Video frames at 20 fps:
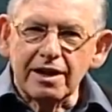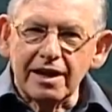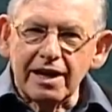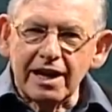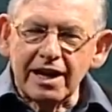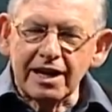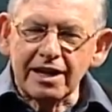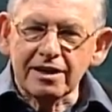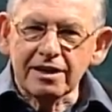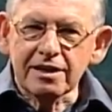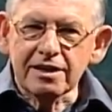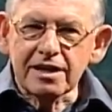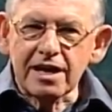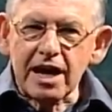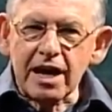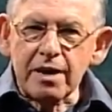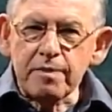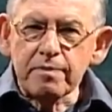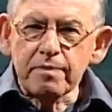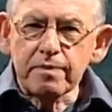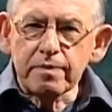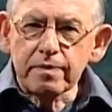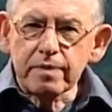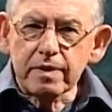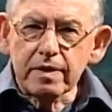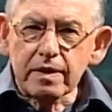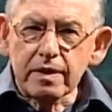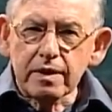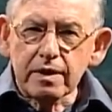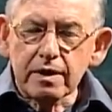And the
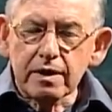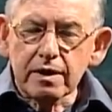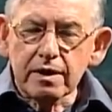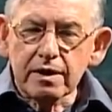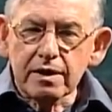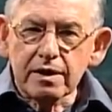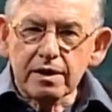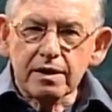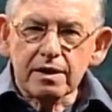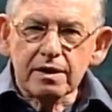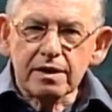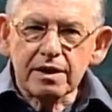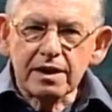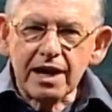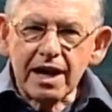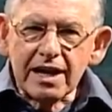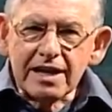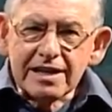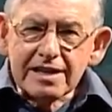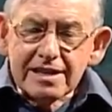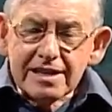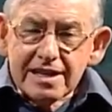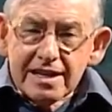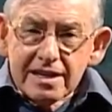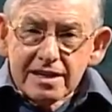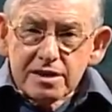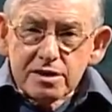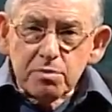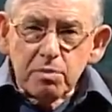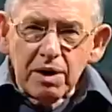
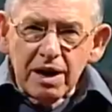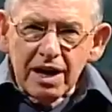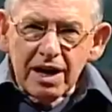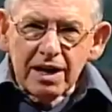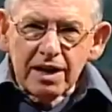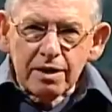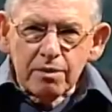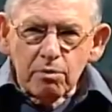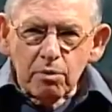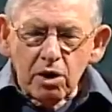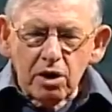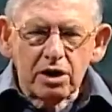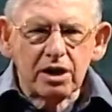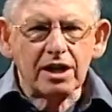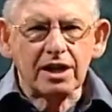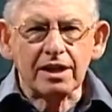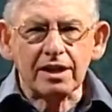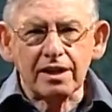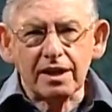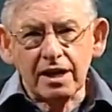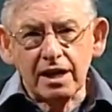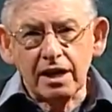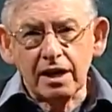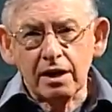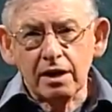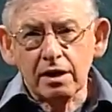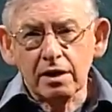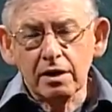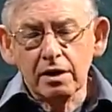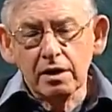ideas behind modeling
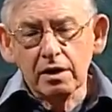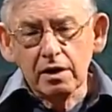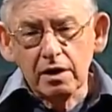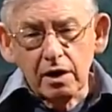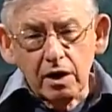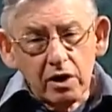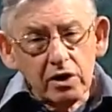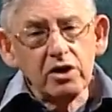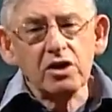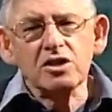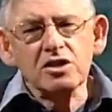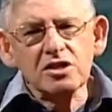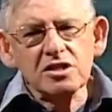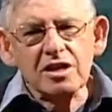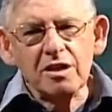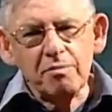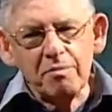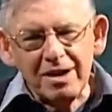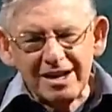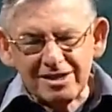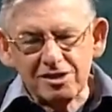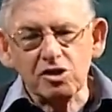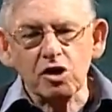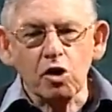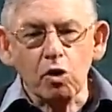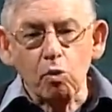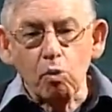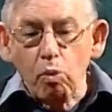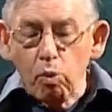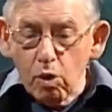there are not so much
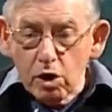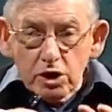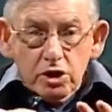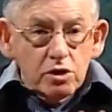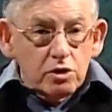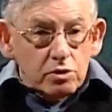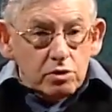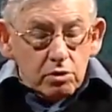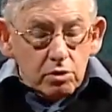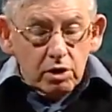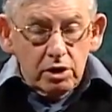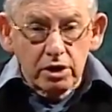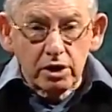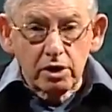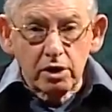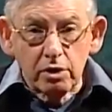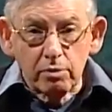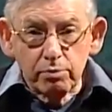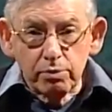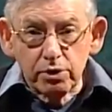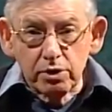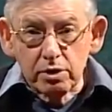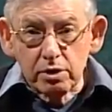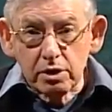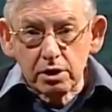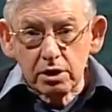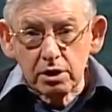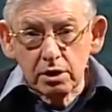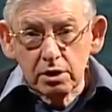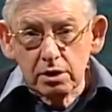what you do on the
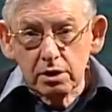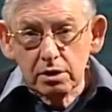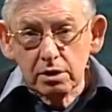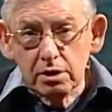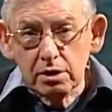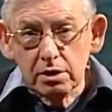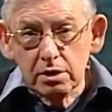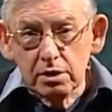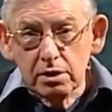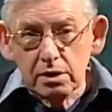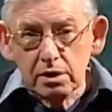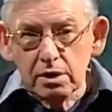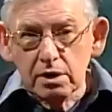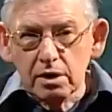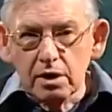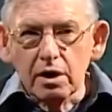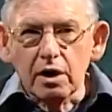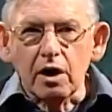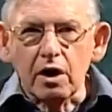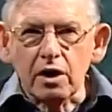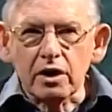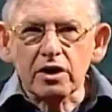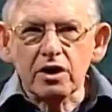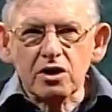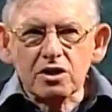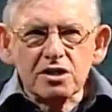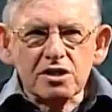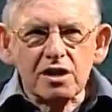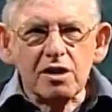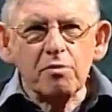computer, are
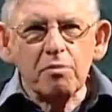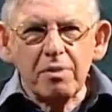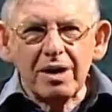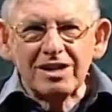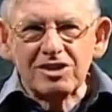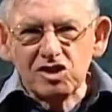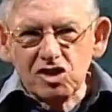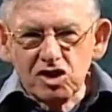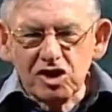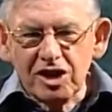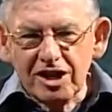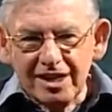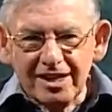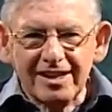not so much